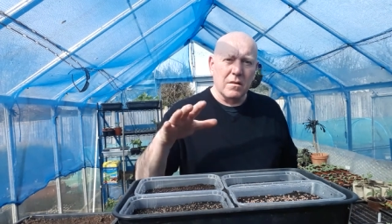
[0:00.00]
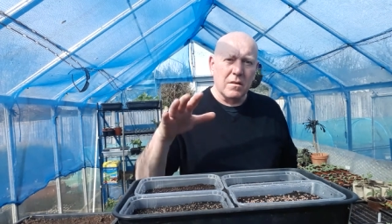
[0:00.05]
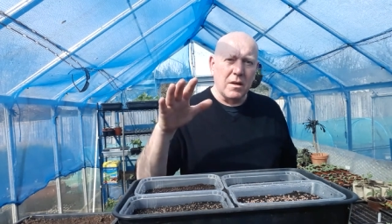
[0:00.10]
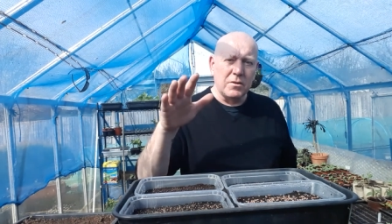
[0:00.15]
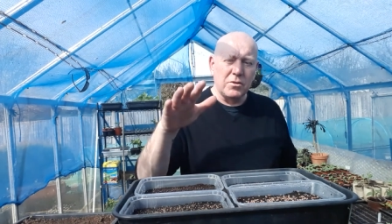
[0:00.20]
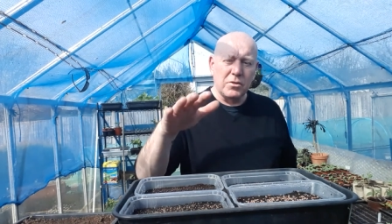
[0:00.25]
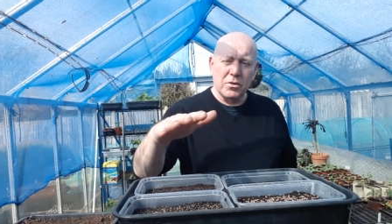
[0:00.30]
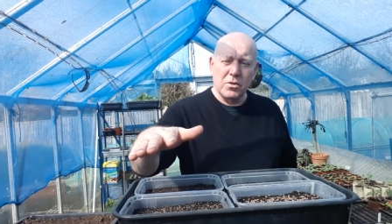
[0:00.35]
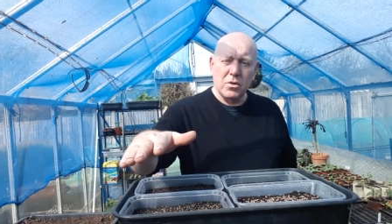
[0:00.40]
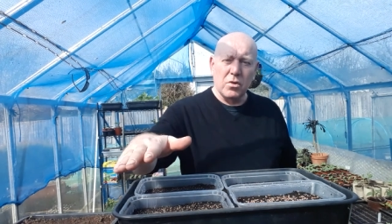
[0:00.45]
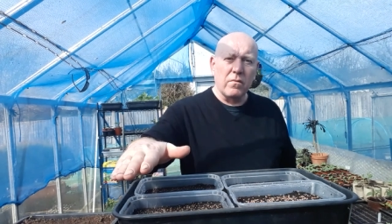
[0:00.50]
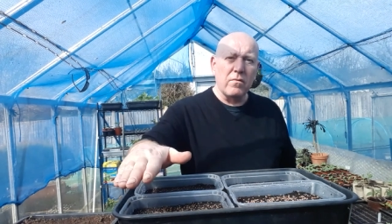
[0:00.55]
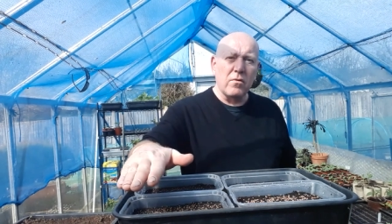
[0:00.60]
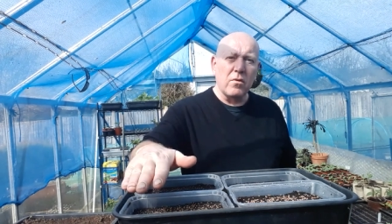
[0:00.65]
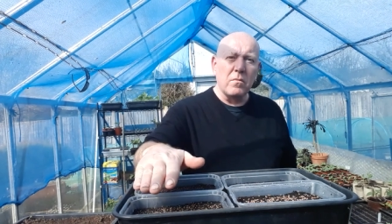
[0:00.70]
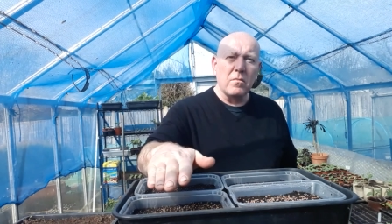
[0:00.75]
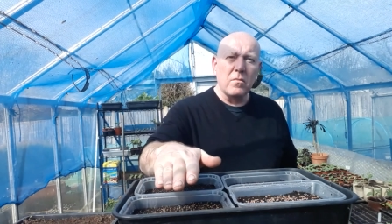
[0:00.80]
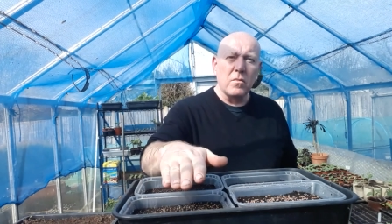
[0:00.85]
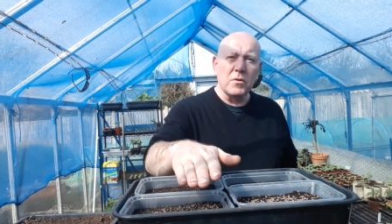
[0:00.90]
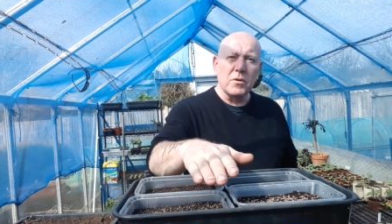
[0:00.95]
and just cover
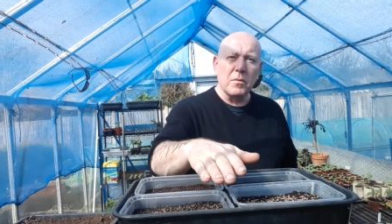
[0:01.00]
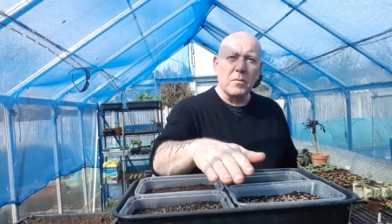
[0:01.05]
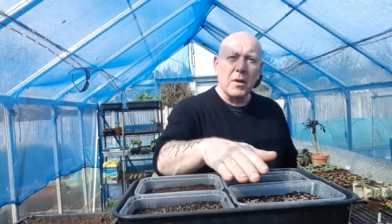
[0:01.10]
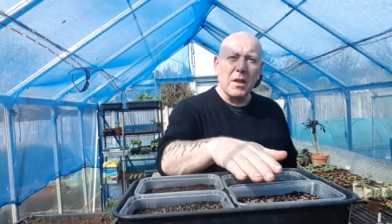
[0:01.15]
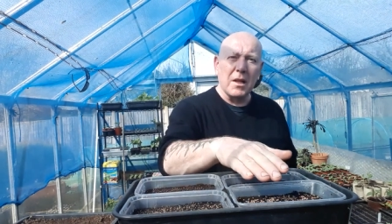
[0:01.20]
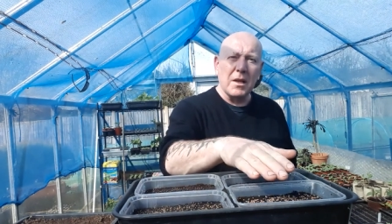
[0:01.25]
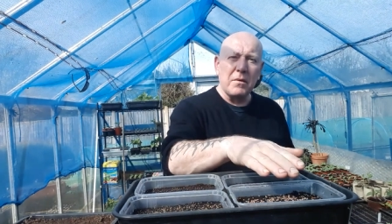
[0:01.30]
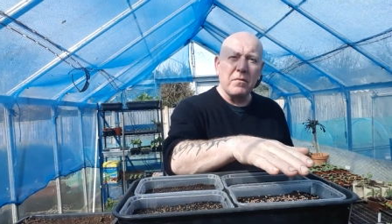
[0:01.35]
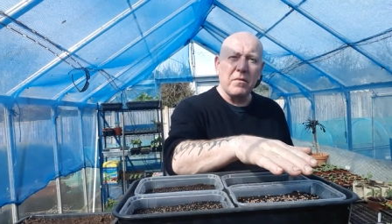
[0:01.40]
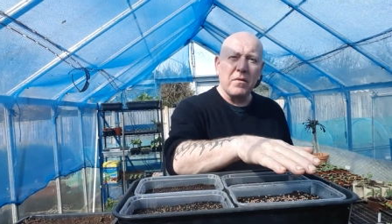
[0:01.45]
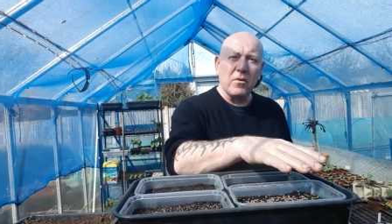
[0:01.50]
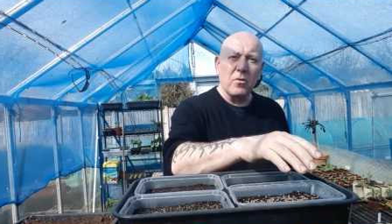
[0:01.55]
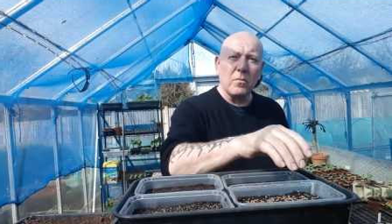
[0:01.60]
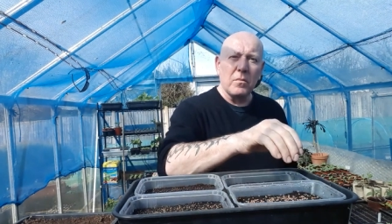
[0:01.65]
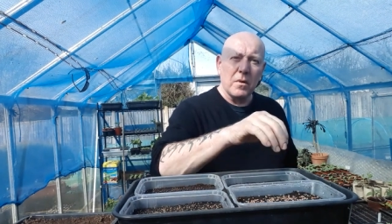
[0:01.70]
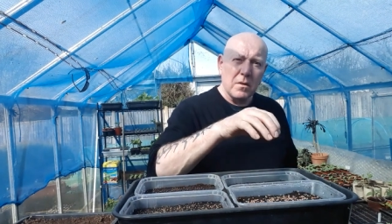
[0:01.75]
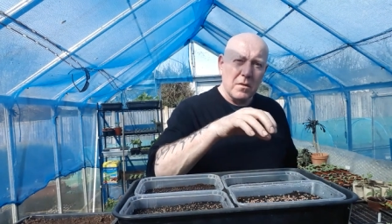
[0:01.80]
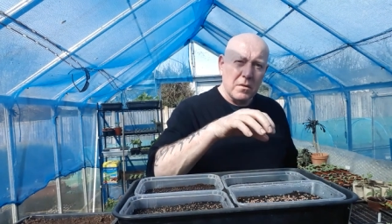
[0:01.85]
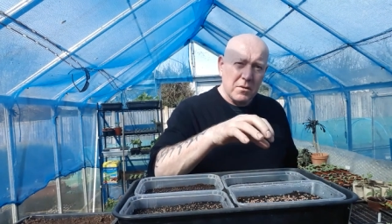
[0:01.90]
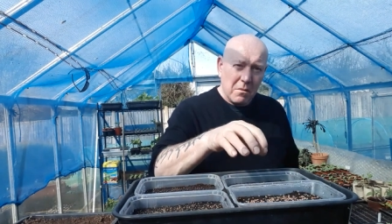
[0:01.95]
them with some cling
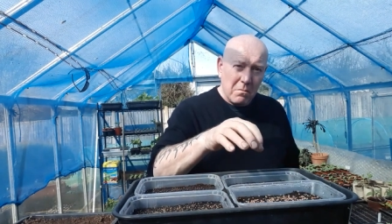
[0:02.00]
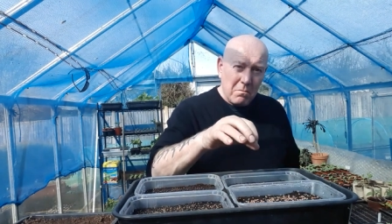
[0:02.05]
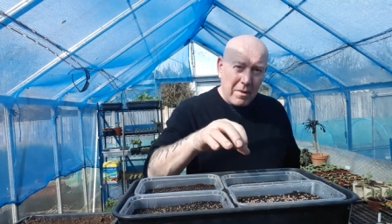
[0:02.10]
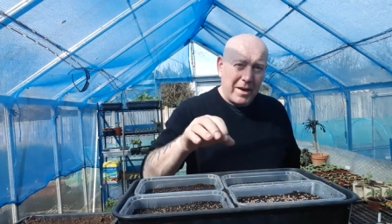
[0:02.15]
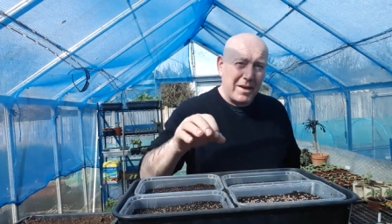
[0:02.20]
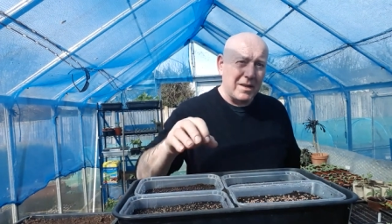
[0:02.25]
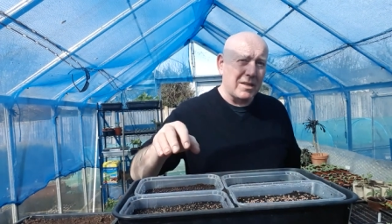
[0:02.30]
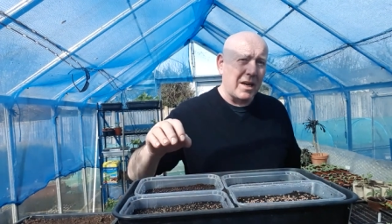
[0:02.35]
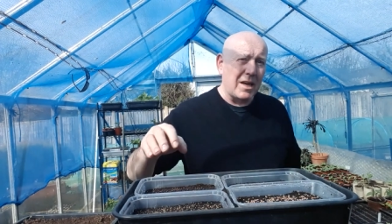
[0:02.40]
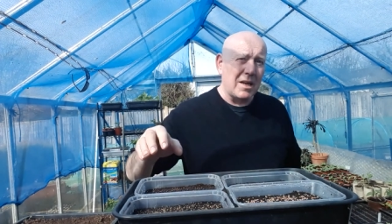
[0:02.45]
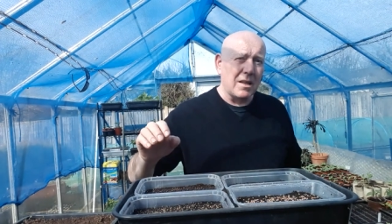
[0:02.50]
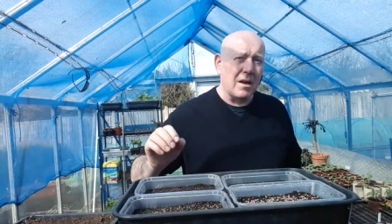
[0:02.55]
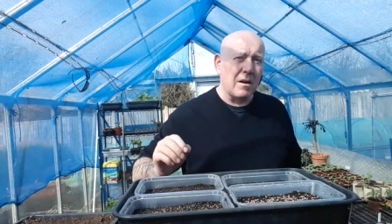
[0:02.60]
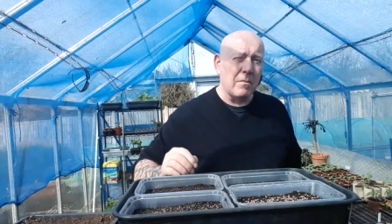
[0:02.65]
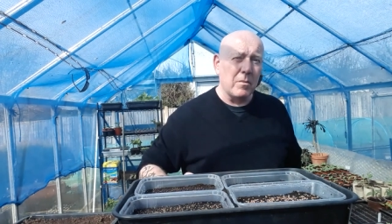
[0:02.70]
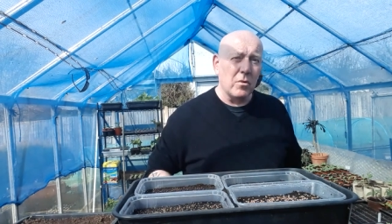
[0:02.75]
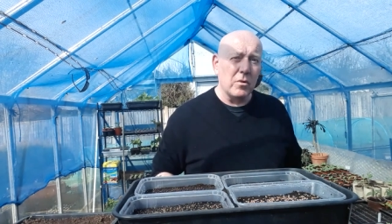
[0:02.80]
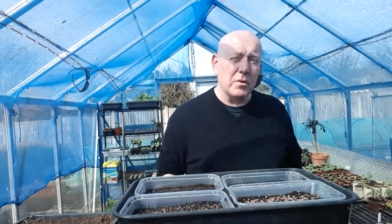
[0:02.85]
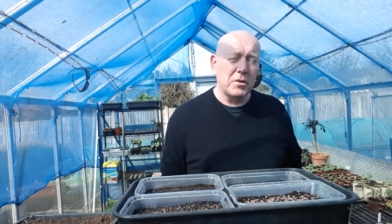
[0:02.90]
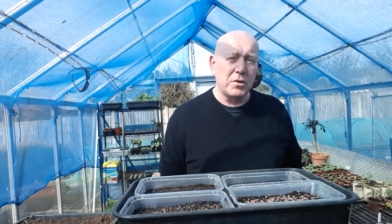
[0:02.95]
film to maintain
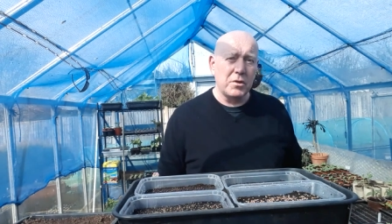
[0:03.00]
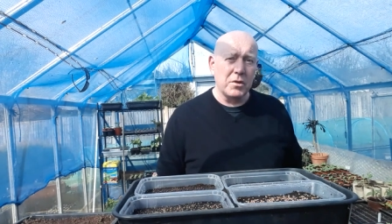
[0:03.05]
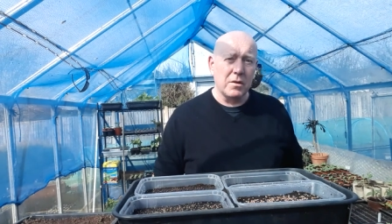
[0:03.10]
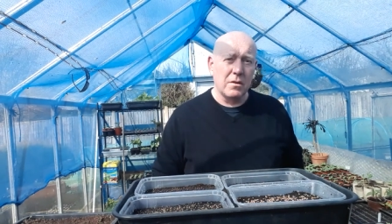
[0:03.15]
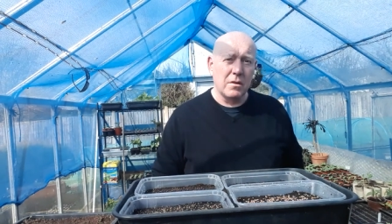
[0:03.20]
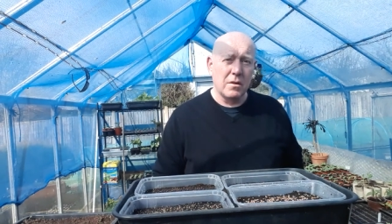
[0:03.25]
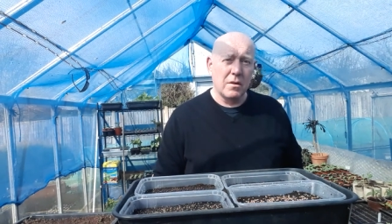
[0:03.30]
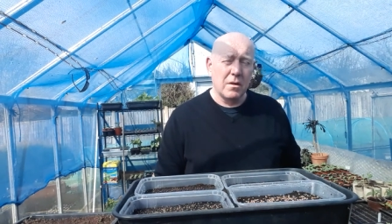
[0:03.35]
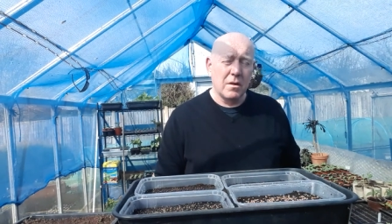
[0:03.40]
that moisture,